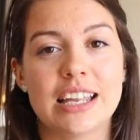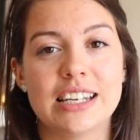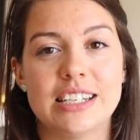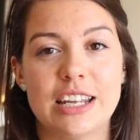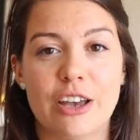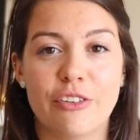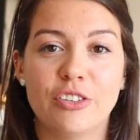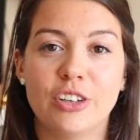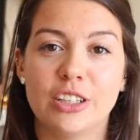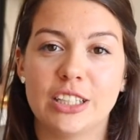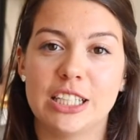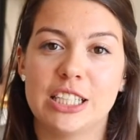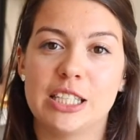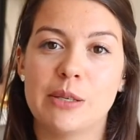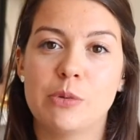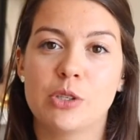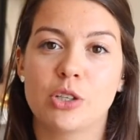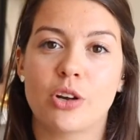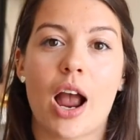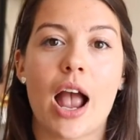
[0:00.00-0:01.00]
definitely
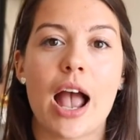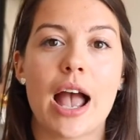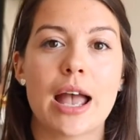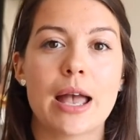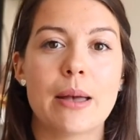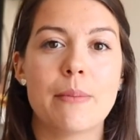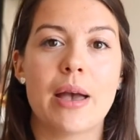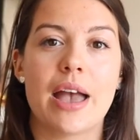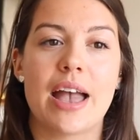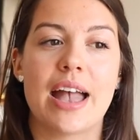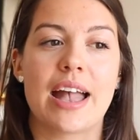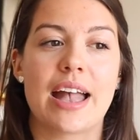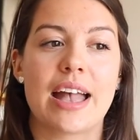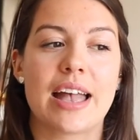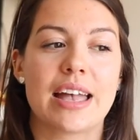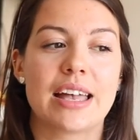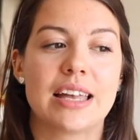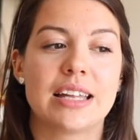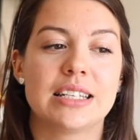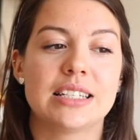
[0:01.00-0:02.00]
subscribe.
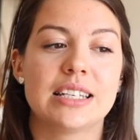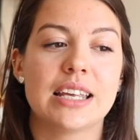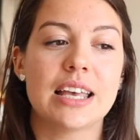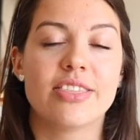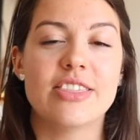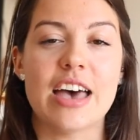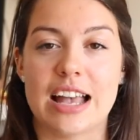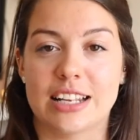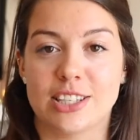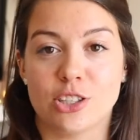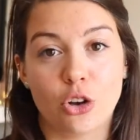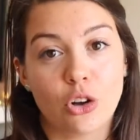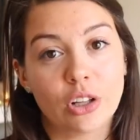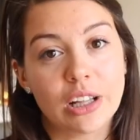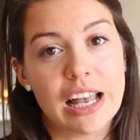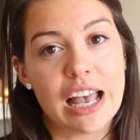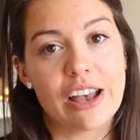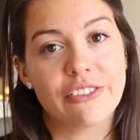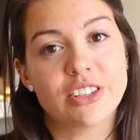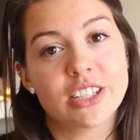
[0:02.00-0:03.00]
And that's
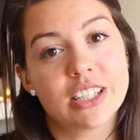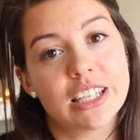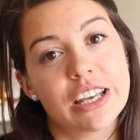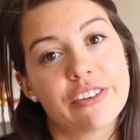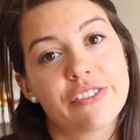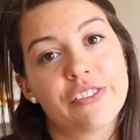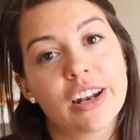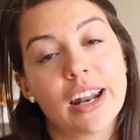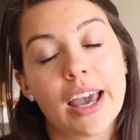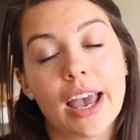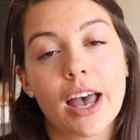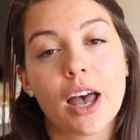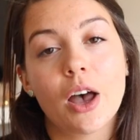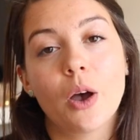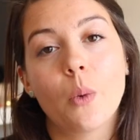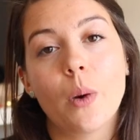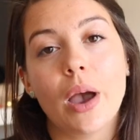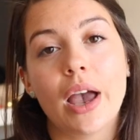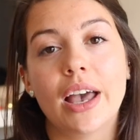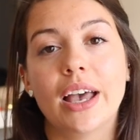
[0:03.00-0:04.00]
all I have to say for now.
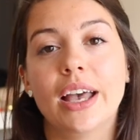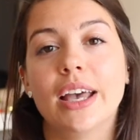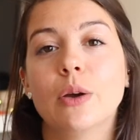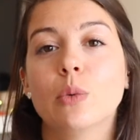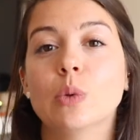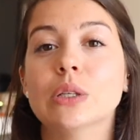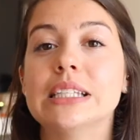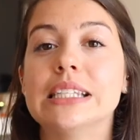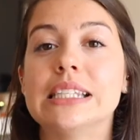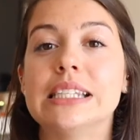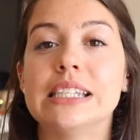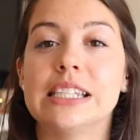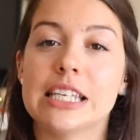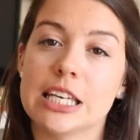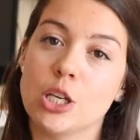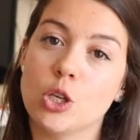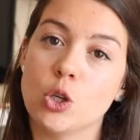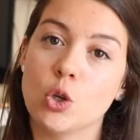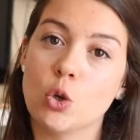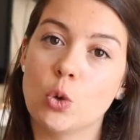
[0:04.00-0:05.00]
I will
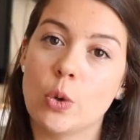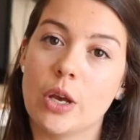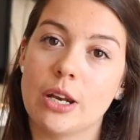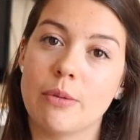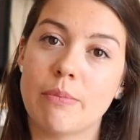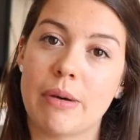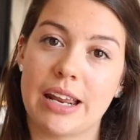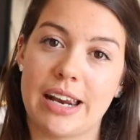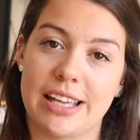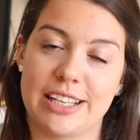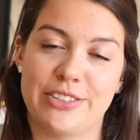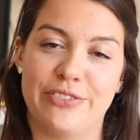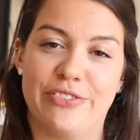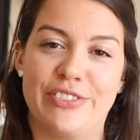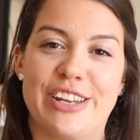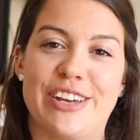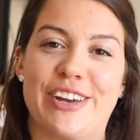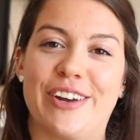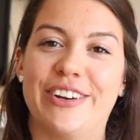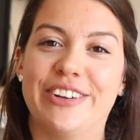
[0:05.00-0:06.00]
see you in my next
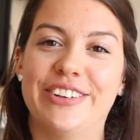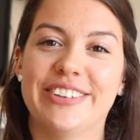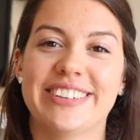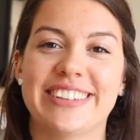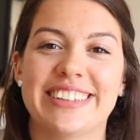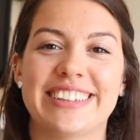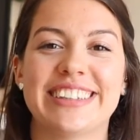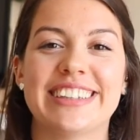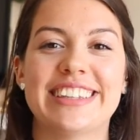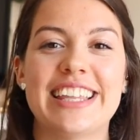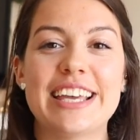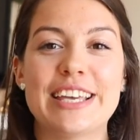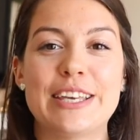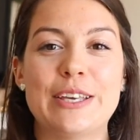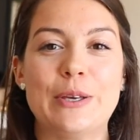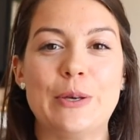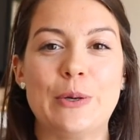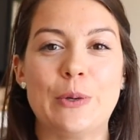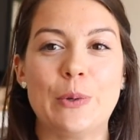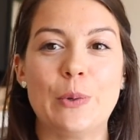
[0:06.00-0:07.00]
video.
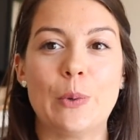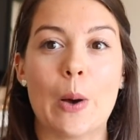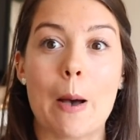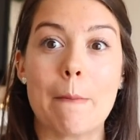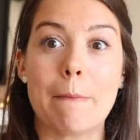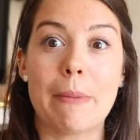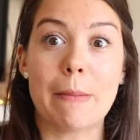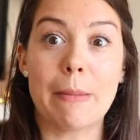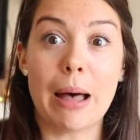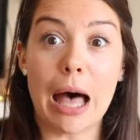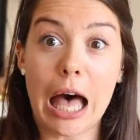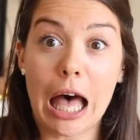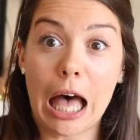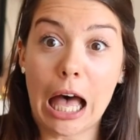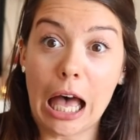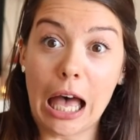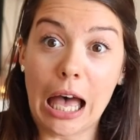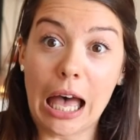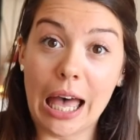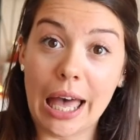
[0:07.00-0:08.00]
Thank you, bye
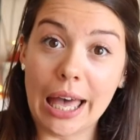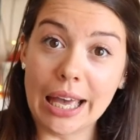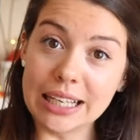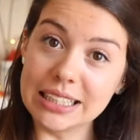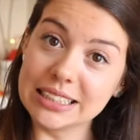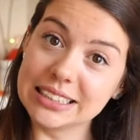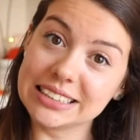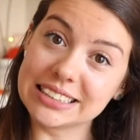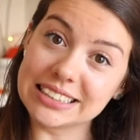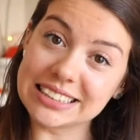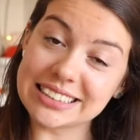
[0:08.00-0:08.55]
bye.